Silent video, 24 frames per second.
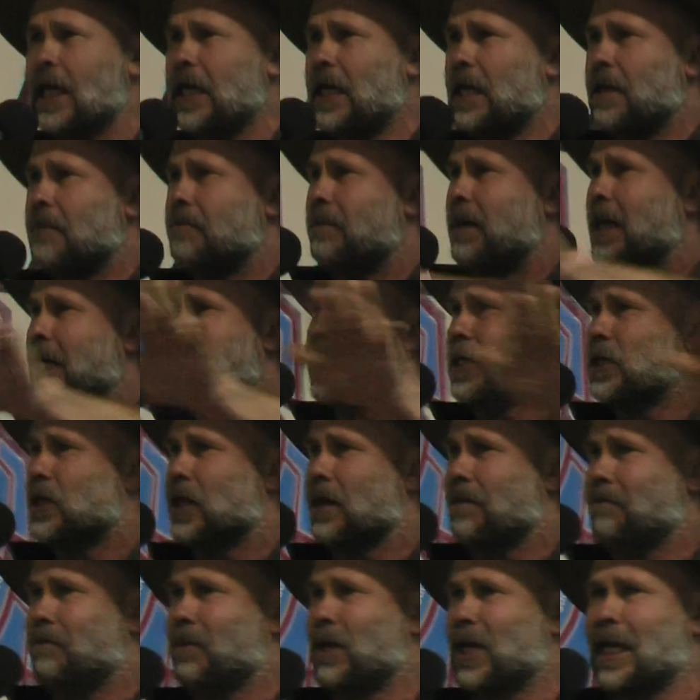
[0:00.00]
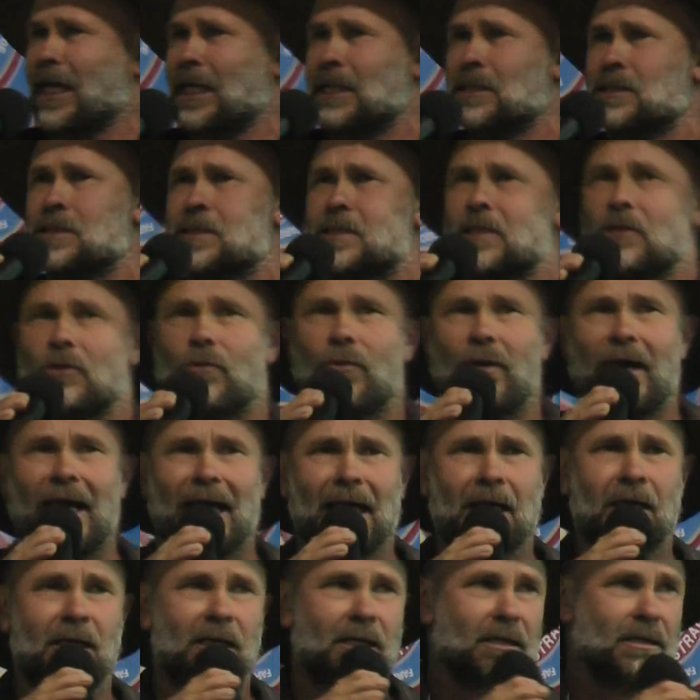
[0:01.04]
He made the place a
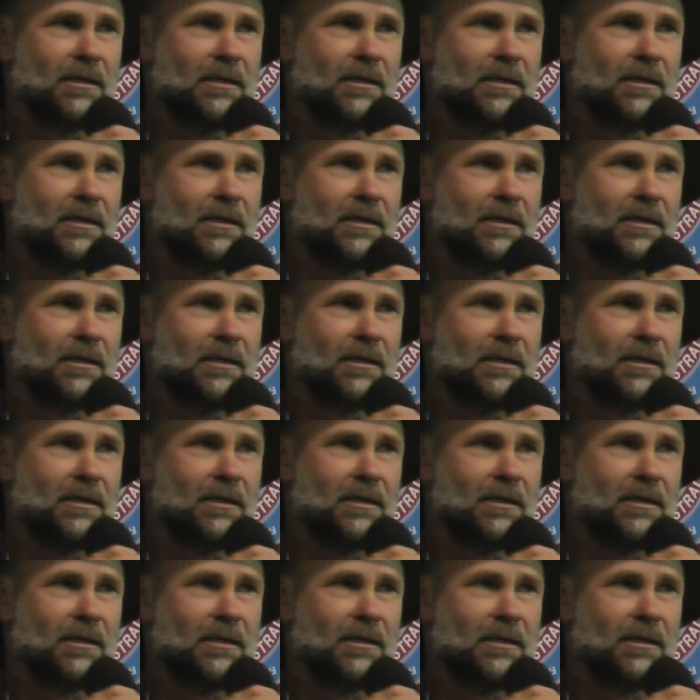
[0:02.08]
wreck.